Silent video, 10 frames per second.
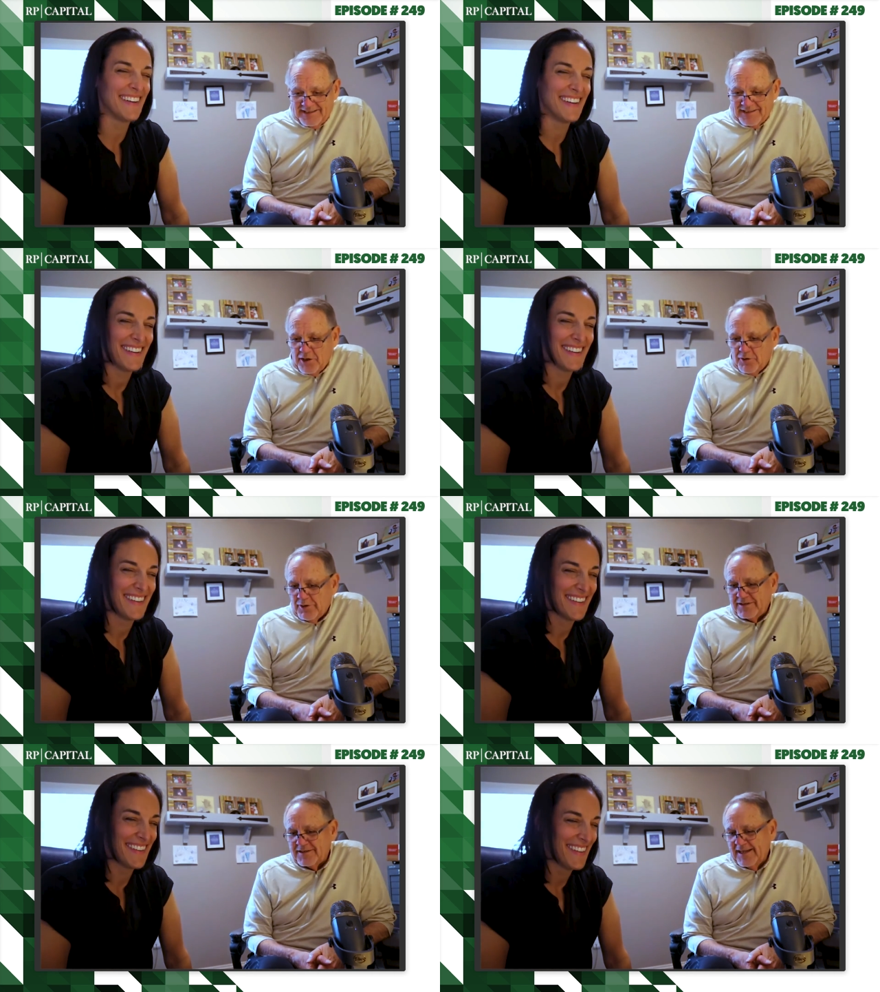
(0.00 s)
Speaker 1: So
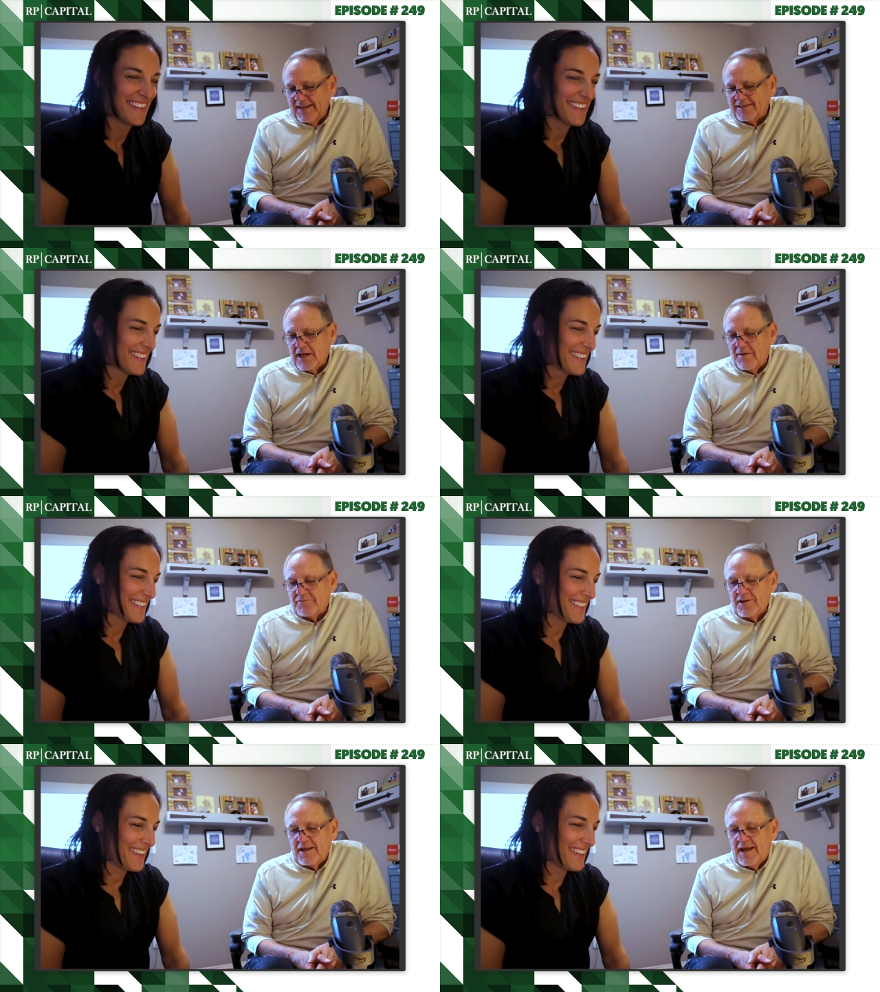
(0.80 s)
it's it's
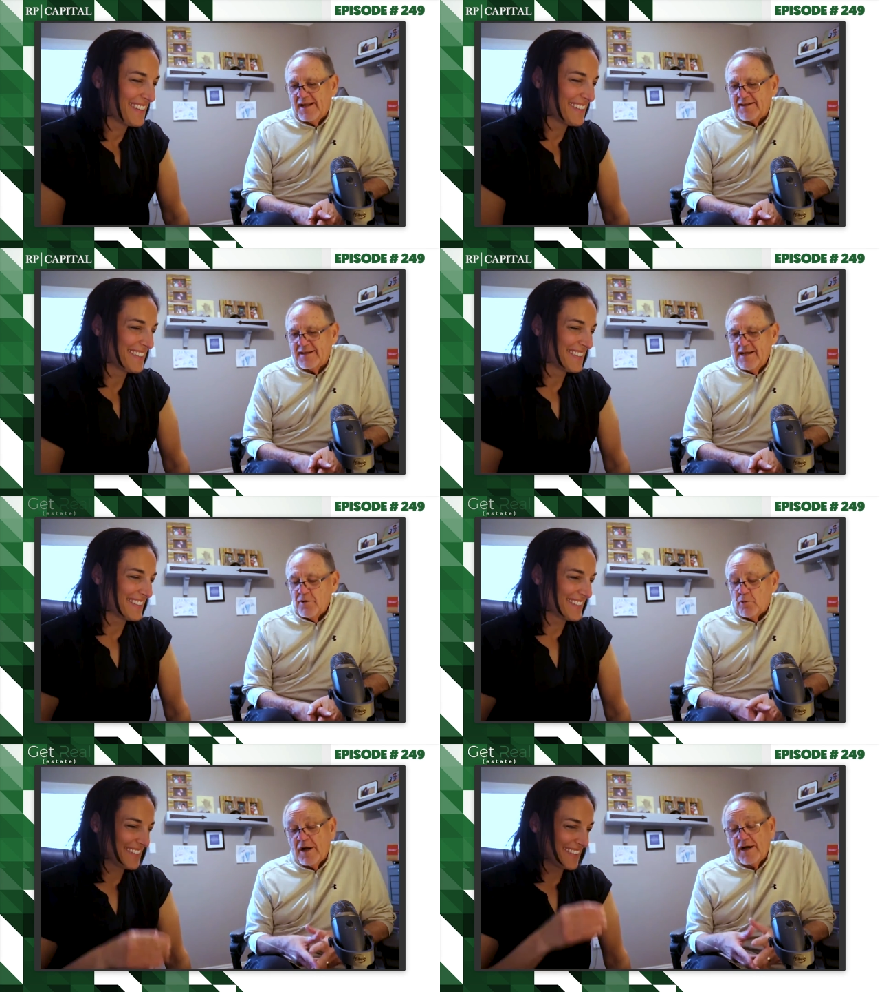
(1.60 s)
something that
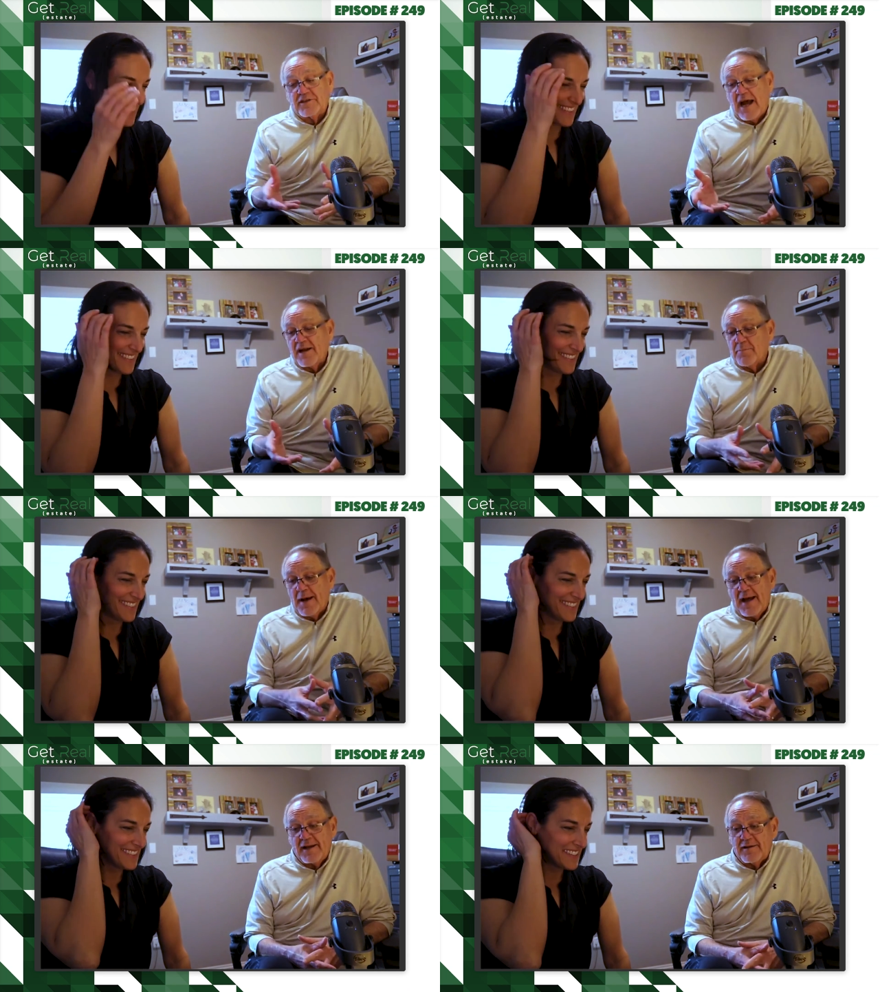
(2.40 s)
we're excited
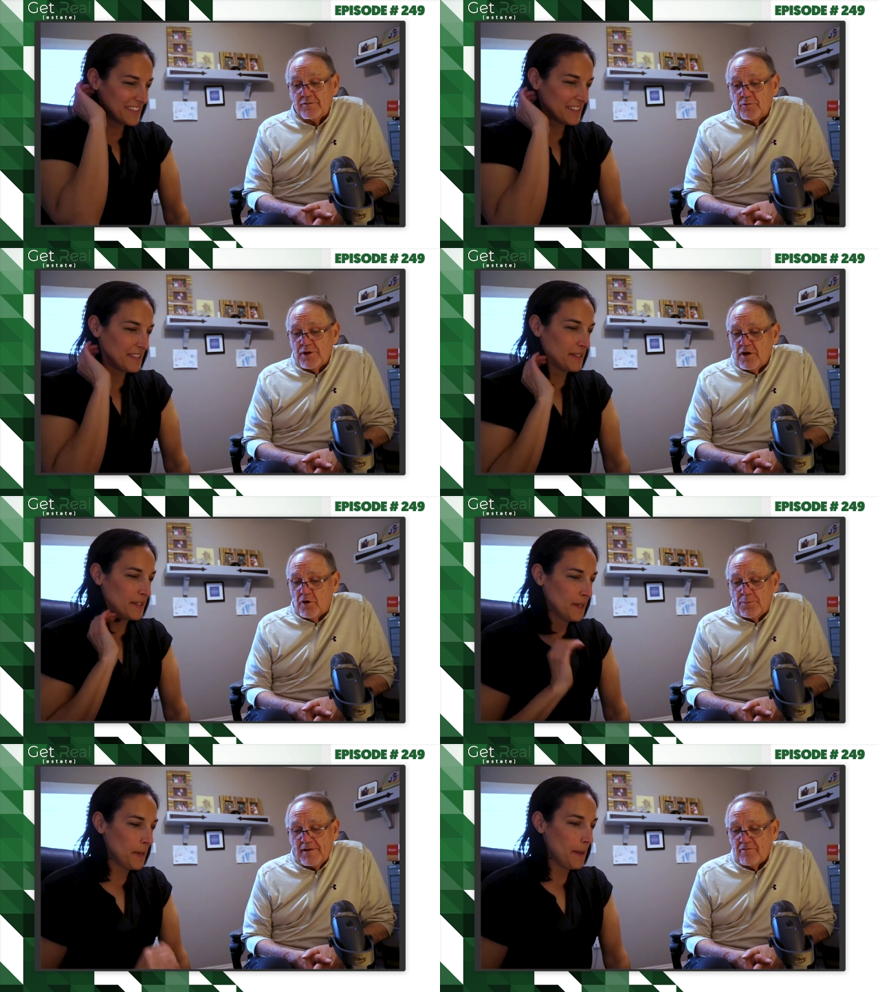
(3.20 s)
about it. We
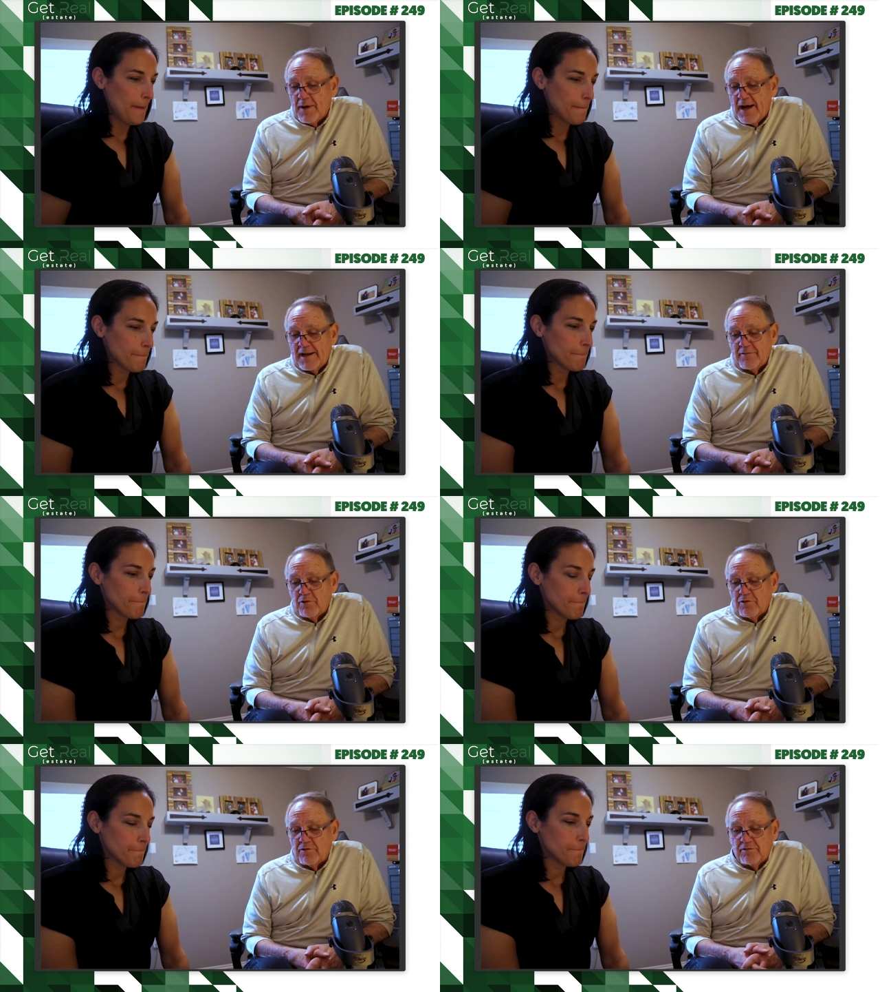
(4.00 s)
hope everybody
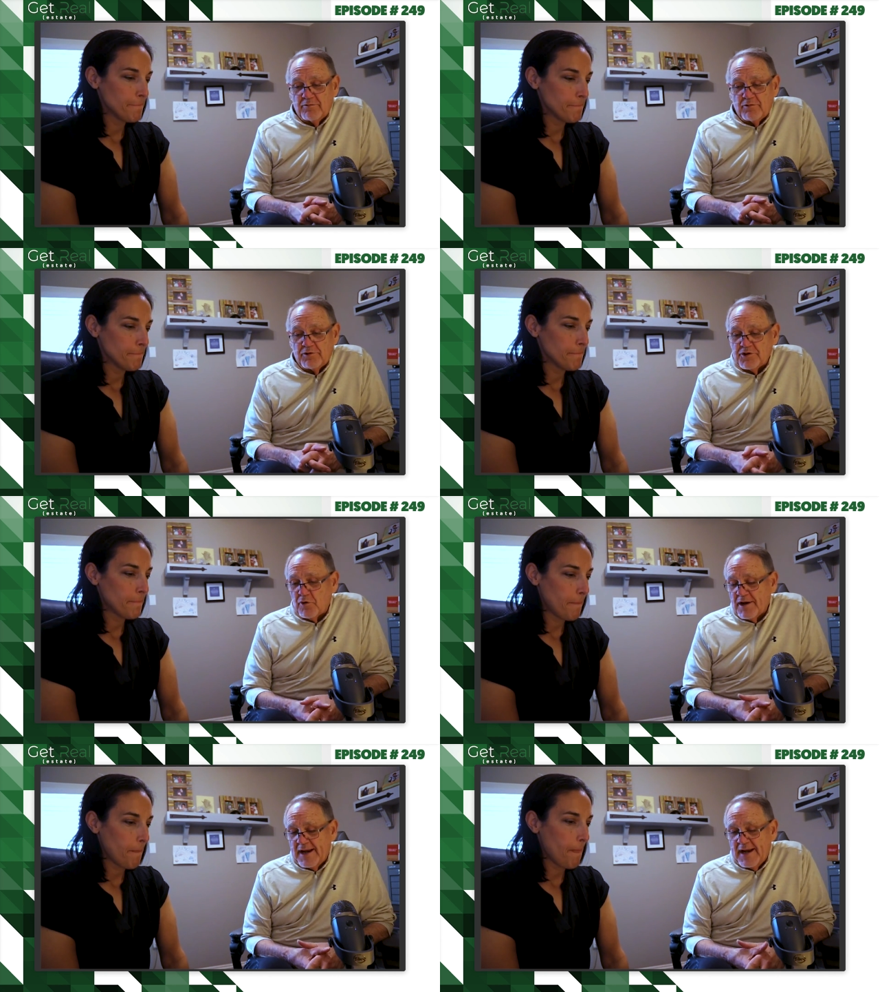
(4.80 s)
will will
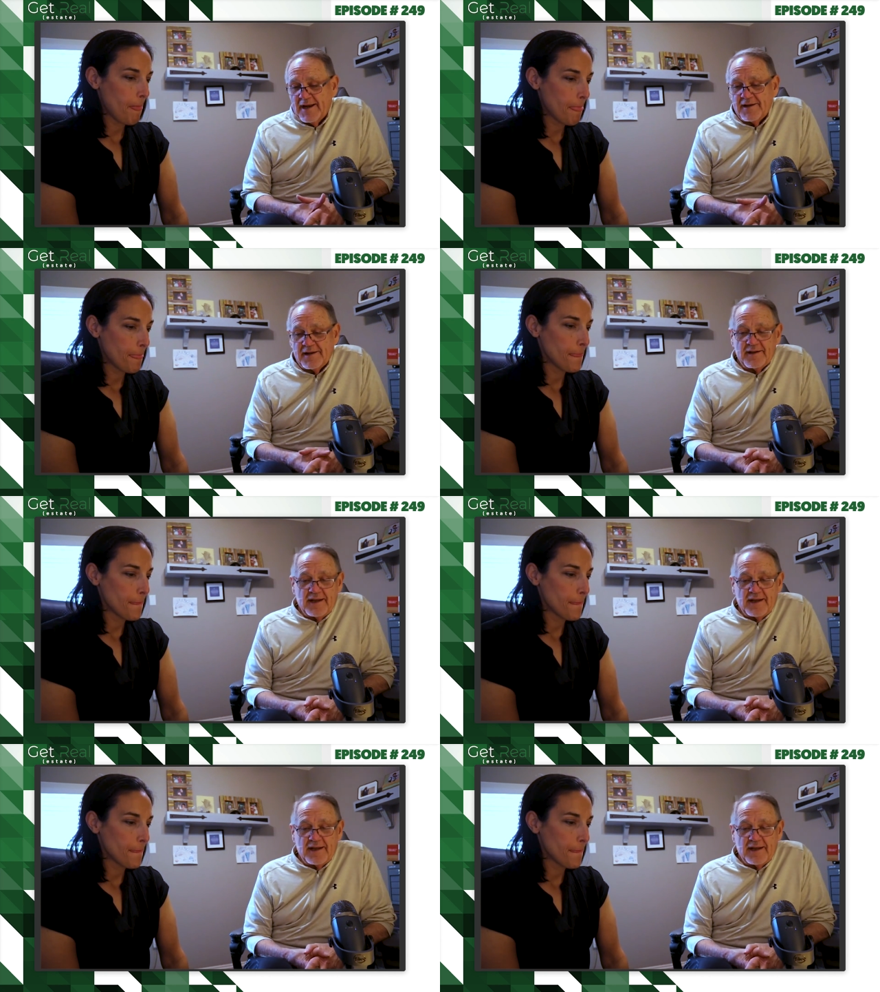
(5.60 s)
join in.